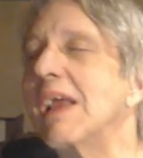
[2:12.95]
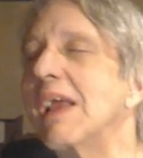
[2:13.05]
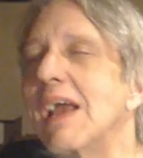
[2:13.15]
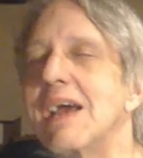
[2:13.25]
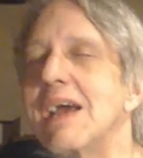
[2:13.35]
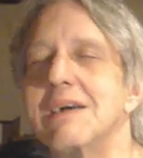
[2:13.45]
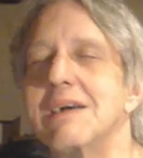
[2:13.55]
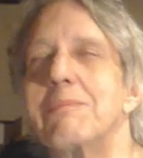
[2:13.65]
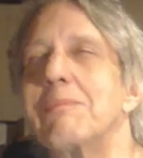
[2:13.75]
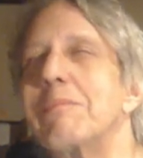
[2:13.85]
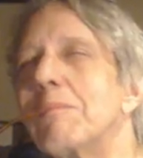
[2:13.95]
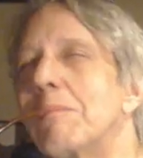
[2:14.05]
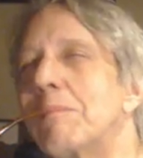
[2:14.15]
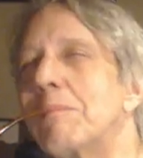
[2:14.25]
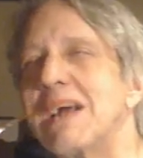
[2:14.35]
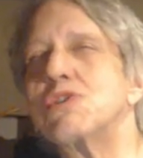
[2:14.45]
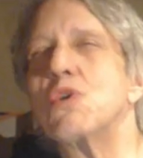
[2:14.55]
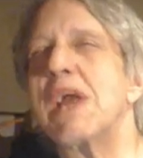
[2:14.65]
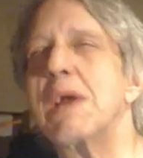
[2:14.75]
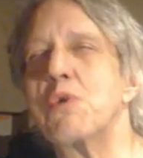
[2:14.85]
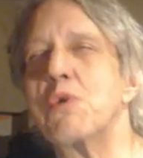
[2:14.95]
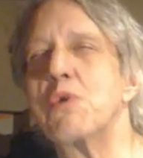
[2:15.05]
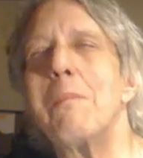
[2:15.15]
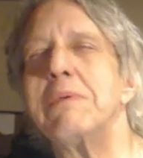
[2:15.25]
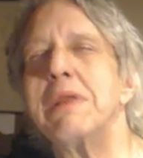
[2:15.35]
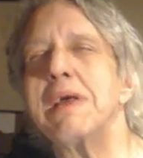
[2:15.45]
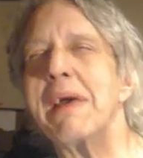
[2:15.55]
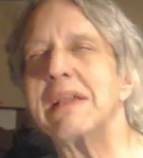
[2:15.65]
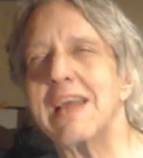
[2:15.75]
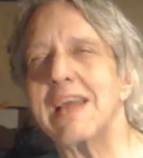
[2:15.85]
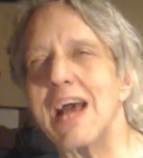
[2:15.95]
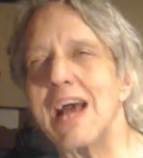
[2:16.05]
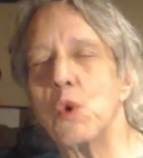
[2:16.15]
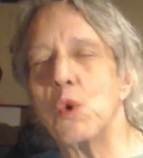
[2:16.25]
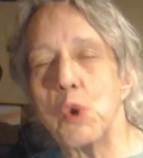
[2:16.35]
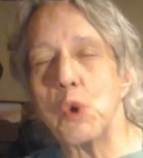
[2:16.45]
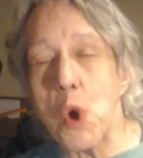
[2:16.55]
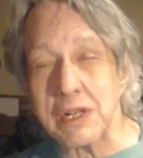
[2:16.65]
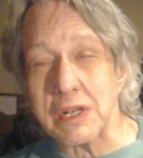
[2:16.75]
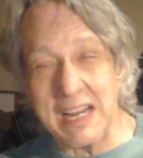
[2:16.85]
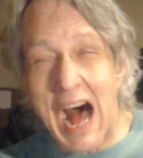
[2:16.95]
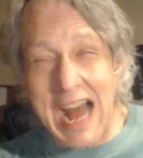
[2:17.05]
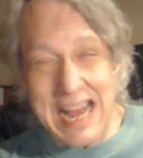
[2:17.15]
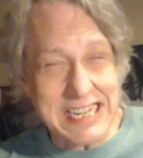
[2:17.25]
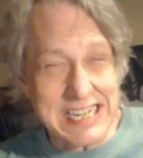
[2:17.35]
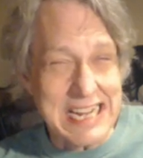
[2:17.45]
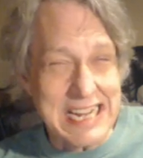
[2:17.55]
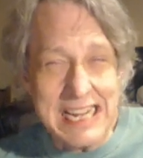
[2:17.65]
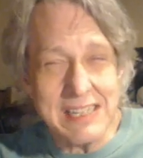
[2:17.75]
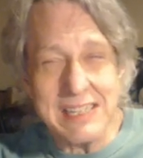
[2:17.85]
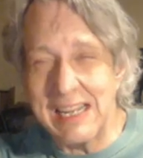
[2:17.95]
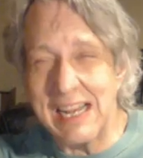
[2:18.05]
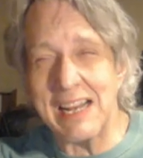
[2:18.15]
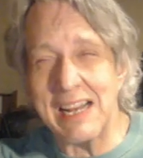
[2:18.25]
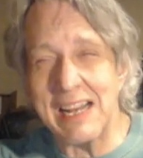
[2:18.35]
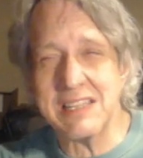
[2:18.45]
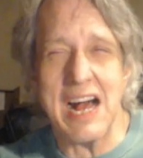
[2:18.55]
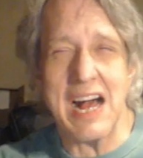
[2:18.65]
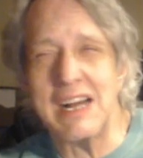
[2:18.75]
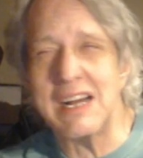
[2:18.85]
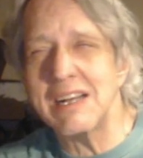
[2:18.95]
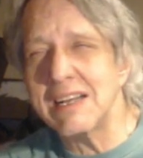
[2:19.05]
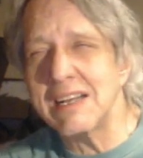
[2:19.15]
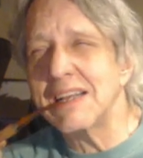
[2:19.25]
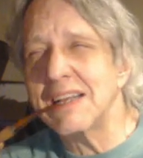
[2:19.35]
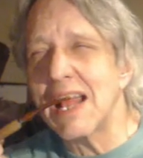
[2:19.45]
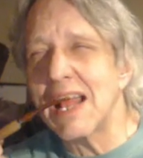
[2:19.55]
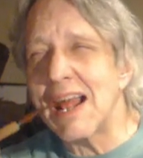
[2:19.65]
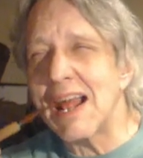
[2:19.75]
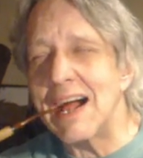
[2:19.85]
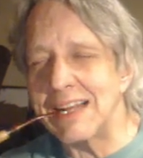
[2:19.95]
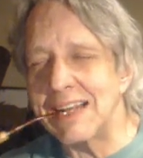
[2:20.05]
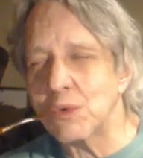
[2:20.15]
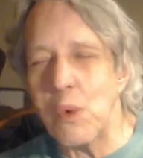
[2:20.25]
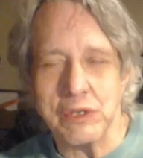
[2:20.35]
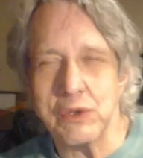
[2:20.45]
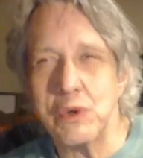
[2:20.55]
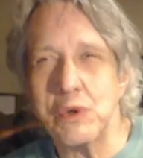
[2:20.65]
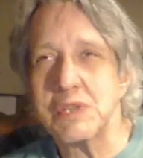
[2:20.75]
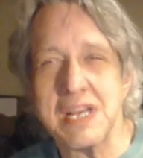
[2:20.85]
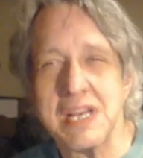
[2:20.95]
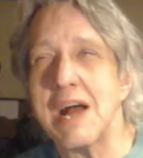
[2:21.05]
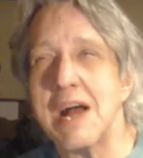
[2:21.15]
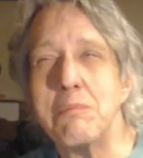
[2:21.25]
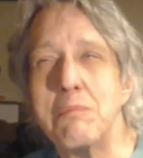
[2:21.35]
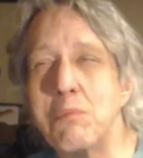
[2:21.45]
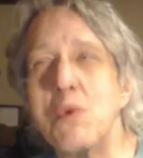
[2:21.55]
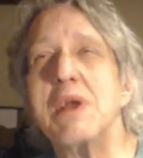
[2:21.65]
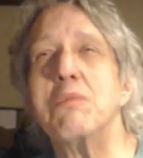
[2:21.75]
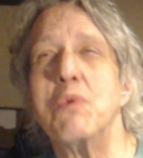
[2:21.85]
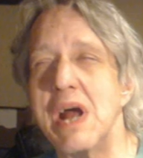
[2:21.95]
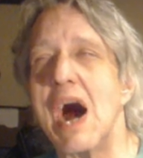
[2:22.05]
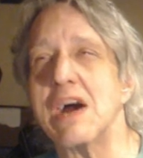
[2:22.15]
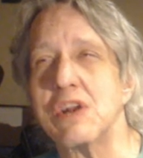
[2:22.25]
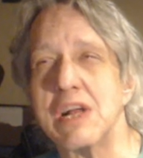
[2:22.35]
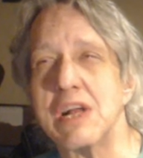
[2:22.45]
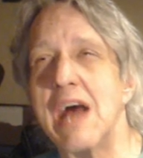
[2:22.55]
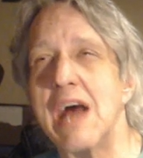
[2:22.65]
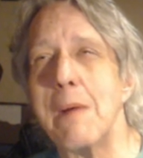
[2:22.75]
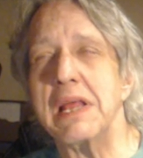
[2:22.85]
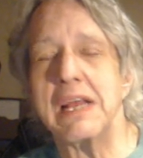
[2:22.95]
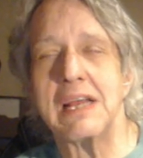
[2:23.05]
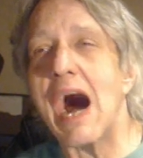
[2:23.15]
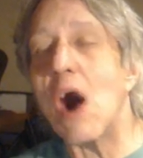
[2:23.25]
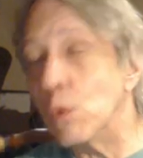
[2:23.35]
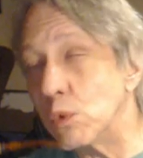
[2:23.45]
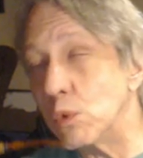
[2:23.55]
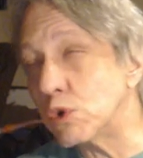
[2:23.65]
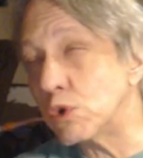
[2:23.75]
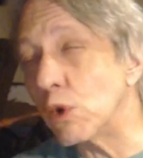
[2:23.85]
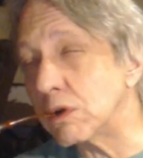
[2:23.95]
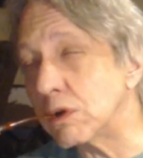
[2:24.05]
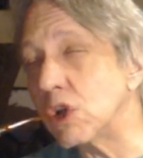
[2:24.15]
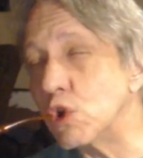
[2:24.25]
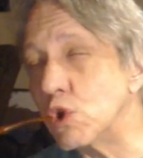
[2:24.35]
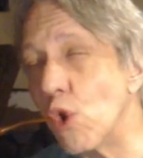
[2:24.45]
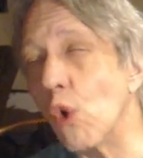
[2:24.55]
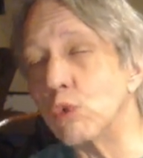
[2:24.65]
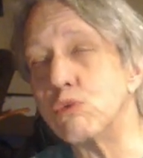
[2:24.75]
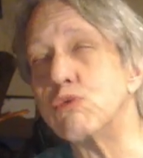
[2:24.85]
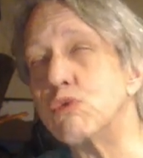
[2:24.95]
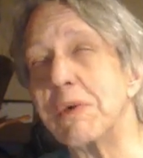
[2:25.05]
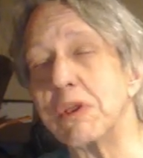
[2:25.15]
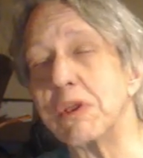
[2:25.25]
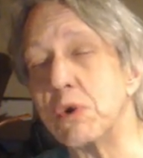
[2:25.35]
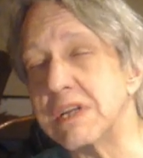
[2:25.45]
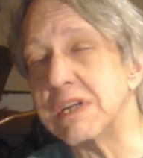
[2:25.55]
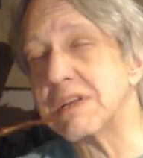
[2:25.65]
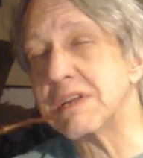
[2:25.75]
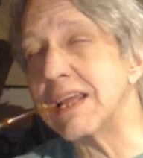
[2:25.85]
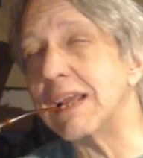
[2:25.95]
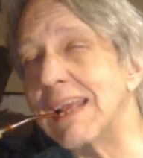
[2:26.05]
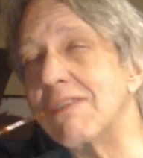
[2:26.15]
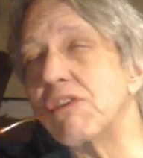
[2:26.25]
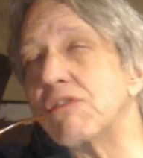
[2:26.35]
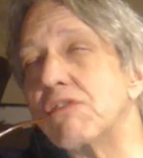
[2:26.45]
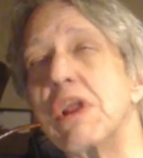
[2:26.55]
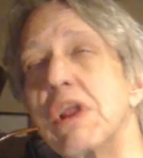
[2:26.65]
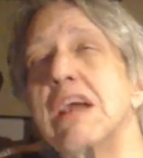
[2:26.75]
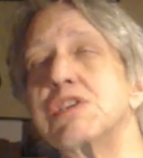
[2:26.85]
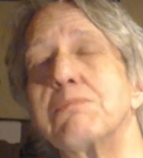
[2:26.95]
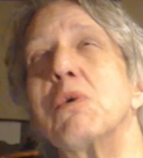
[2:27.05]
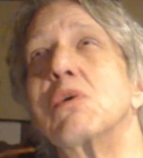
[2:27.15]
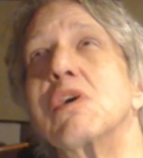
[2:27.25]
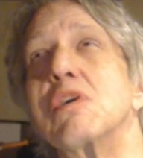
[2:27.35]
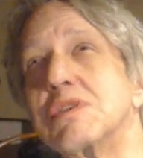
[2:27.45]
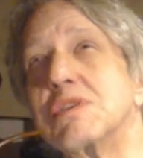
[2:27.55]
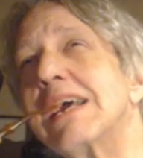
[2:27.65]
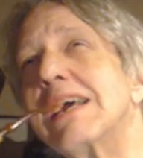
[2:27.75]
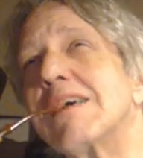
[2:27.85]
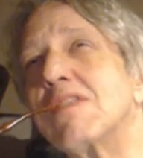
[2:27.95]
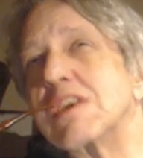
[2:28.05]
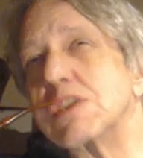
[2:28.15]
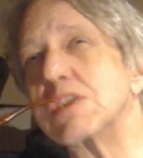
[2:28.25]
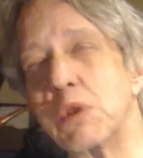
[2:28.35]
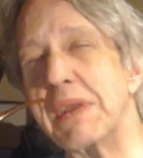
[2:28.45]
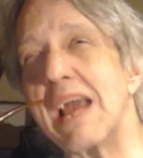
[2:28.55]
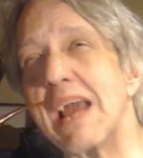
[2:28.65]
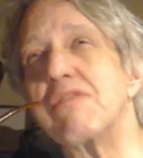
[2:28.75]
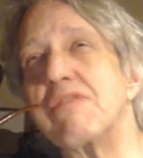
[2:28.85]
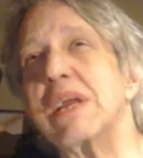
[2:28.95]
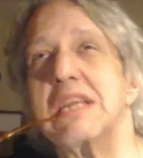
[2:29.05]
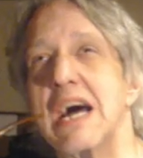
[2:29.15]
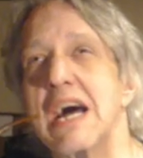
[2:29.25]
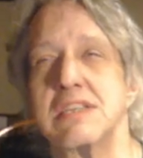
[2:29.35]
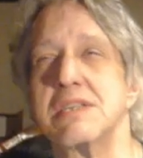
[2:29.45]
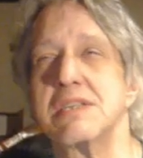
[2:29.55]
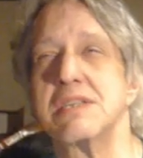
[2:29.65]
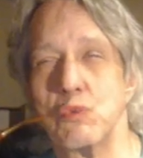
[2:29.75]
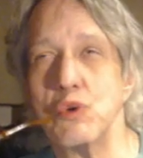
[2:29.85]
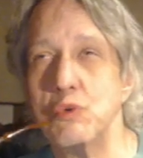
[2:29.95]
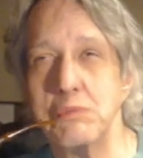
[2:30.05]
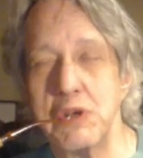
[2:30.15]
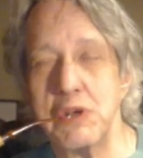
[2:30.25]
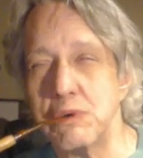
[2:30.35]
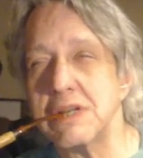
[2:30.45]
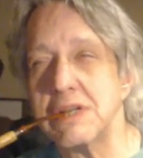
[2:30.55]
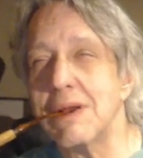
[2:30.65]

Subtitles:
Yeah. Pienso que probablemente el olor del aire en la sala, en el cuarto, será muy, muy agradable aún con non-fumadores. I think even for non-smokers, this will be a very nice room note.